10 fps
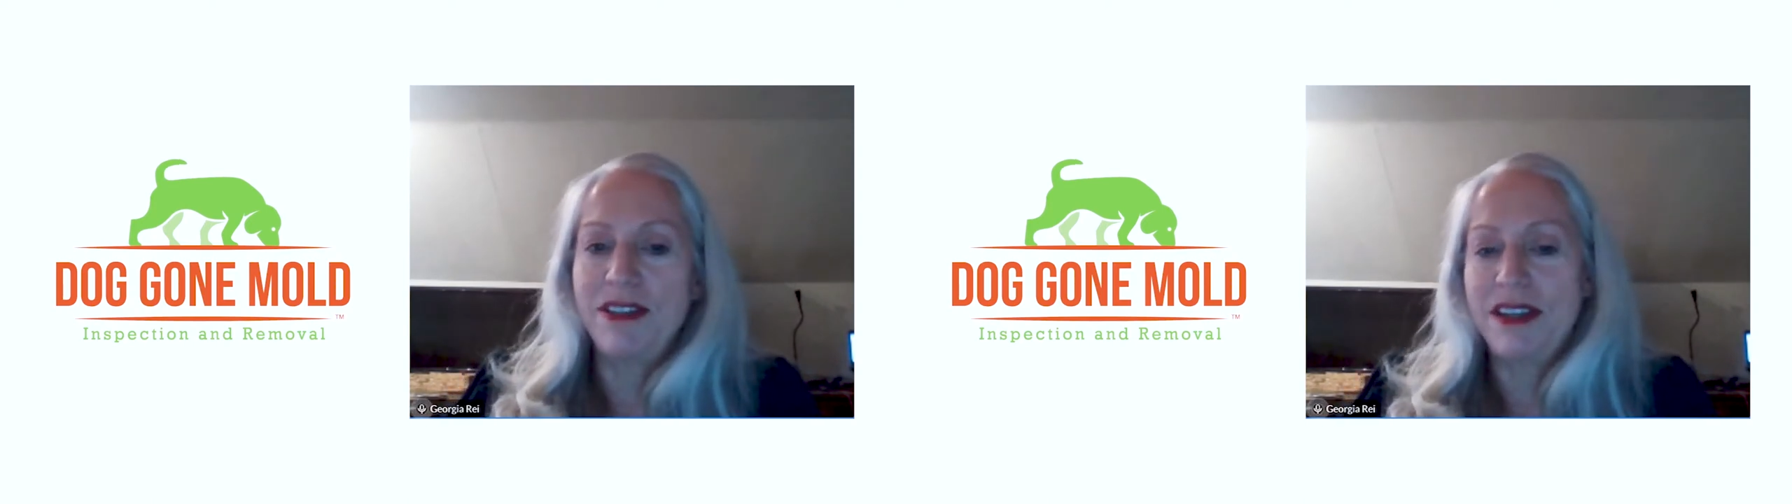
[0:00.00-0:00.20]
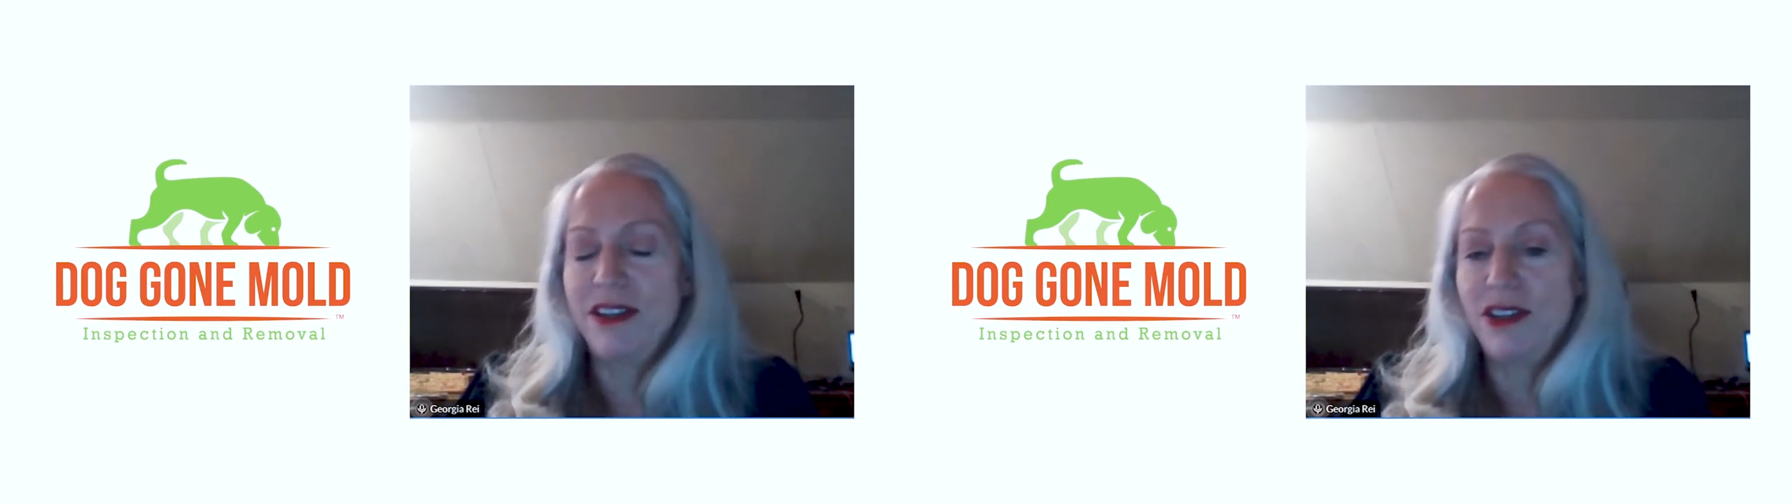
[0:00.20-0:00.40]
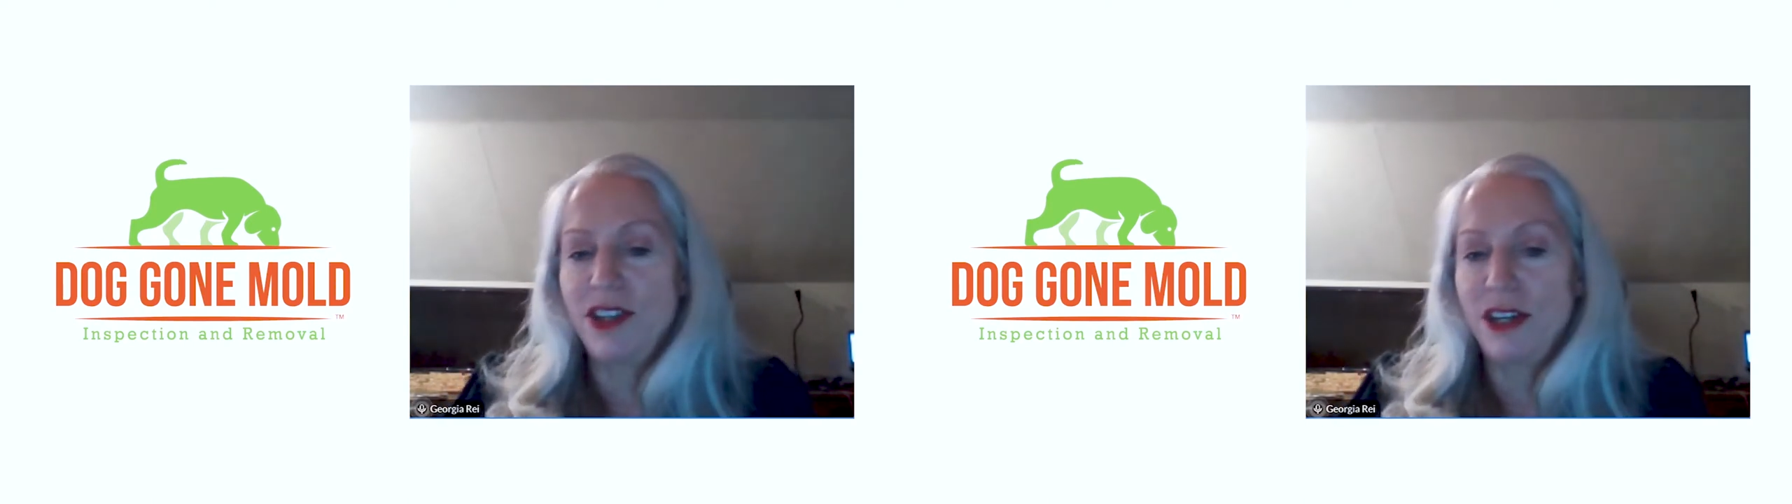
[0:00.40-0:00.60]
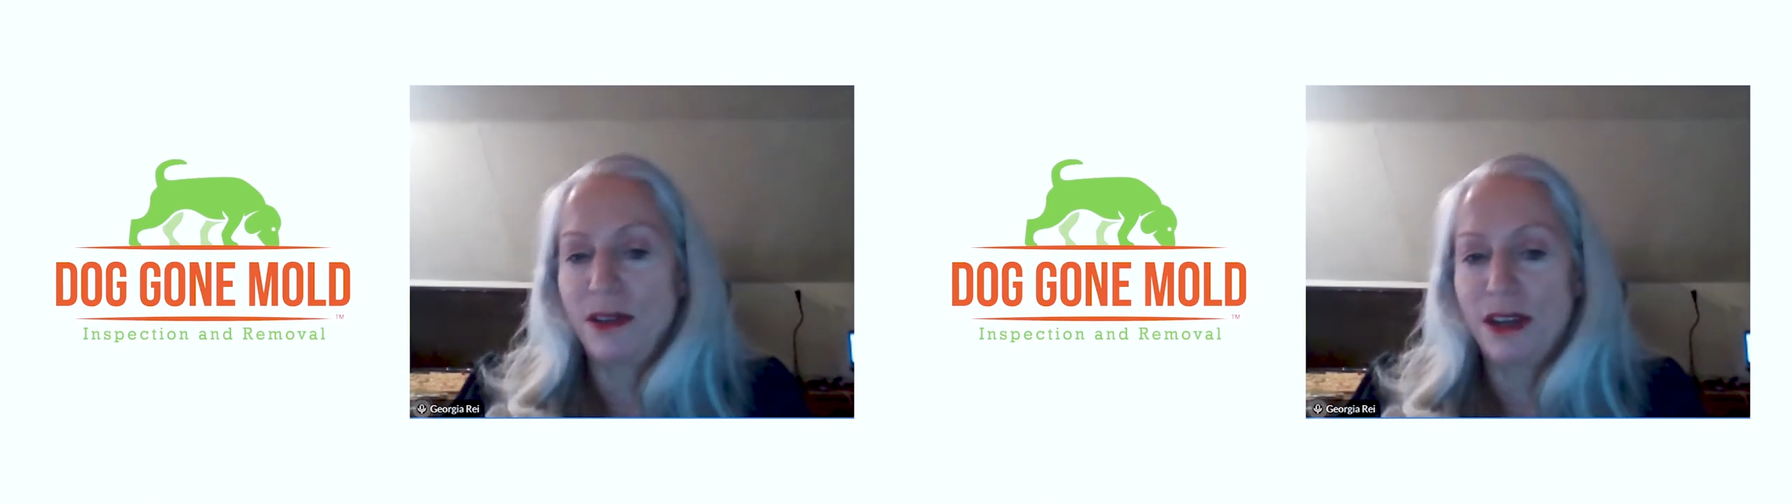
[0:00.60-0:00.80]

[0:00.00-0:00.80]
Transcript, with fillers: in general